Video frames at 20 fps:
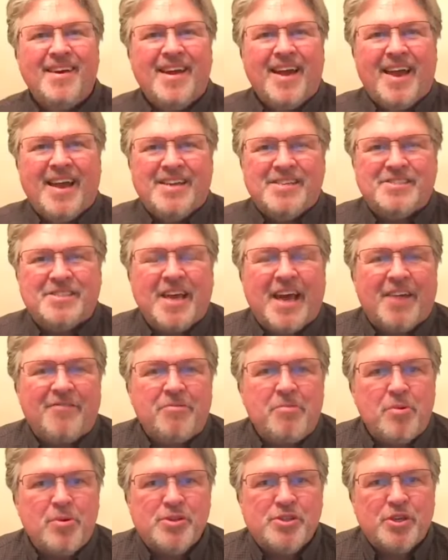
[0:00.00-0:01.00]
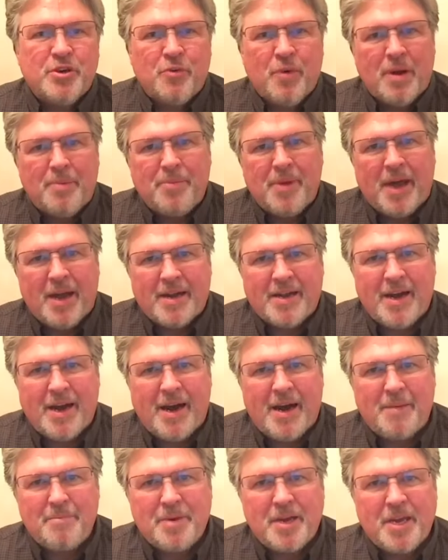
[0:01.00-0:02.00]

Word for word: Hey, Scott from aristogrub.com.